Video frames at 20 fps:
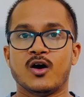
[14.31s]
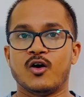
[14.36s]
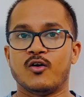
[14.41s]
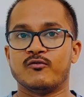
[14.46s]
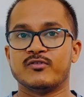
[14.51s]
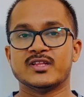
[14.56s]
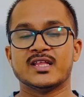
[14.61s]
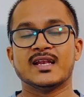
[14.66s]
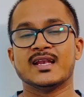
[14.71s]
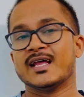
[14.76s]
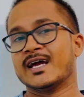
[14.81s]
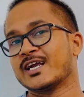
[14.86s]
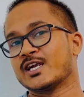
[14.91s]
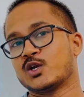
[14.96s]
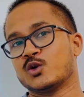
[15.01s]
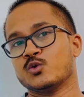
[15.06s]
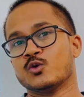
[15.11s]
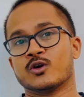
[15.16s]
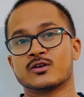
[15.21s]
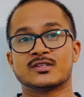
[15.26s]
within like
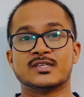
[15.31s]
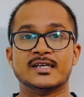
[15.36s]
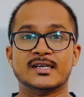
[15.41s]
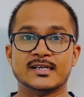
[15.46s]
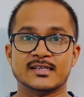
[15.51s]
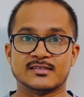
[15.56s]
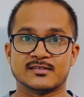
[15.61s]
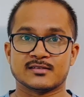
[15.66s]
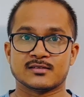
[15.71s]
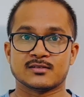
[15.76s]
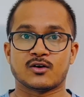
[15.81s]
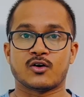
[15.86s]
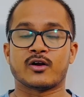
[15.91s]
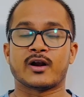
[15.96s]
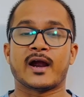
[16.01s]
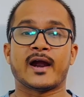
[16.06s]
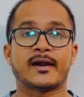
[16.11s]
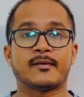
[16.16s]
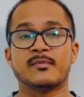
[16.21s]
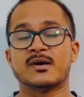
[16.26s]
2 or 3 days, or
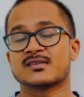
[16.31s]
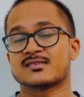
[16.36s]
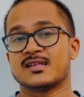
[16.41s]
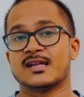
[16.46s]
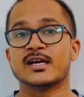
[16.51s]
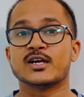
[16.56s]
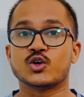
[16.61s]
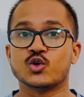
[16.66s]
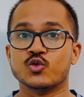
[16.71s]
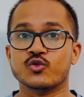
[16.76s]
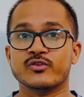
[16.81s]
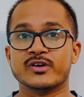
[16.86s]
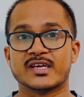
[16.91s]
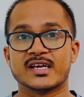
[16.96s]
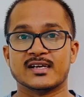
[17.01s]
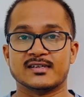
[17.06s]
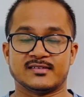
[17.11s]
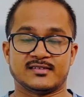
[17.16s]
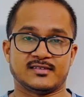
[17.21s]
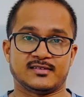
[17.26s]
at max like 2
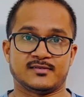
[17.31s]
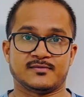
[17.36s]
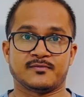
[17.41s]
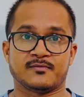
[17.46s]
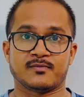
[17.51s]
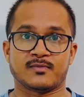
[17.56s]
weekends.